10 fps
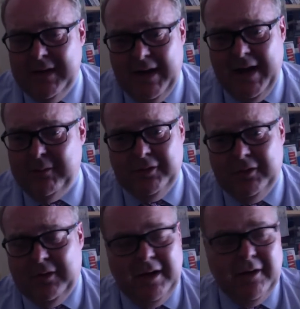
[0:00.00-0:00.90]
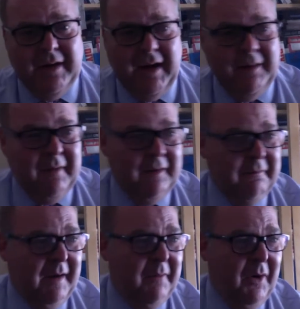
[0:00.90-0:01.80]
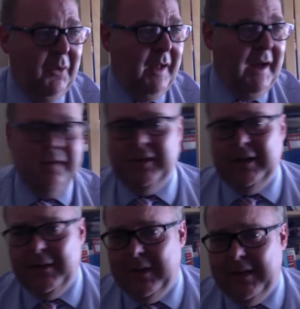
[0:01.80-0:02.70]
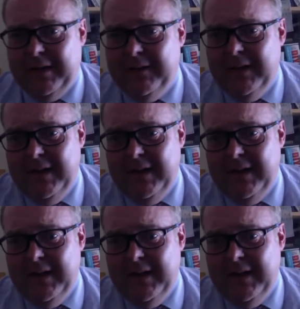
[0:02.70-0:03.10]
I absolutely agree. I'm wholeheartedly with you.